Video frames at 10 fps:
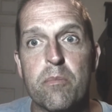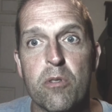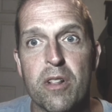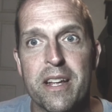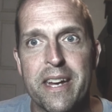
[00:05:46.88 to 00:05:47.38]

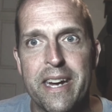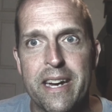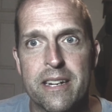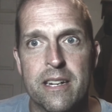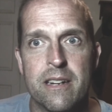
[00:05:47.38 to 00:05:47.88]

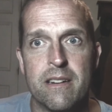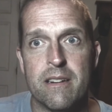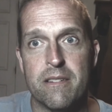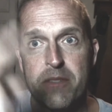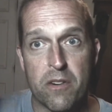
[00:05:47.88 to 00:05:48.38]
blade
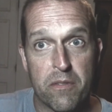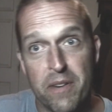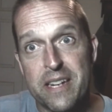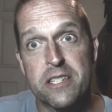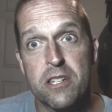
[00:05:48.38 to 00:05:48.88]
for
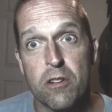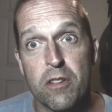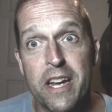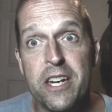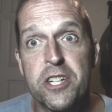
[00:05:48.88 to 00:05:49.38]

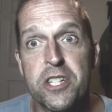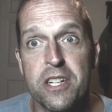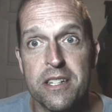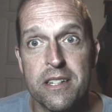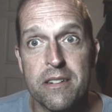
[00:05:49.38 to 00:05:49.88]

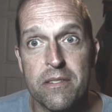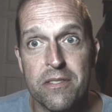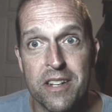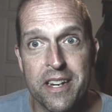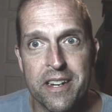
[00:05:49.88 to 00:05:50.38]
ventilation of,
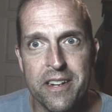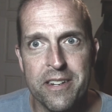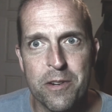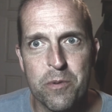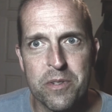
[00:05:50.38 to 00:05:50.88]
like,
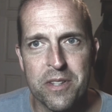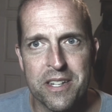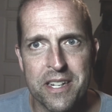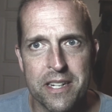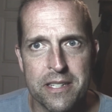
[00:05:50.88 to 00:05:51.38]

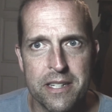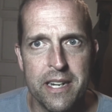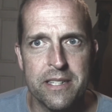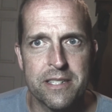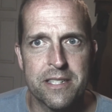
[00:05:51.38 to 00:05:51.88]
the
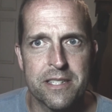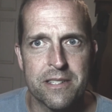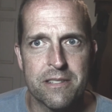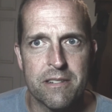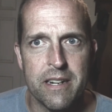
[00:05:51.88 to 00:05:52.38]

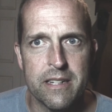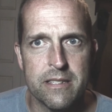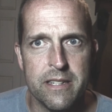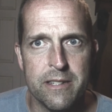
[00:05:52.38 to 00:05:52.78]
condenser, and,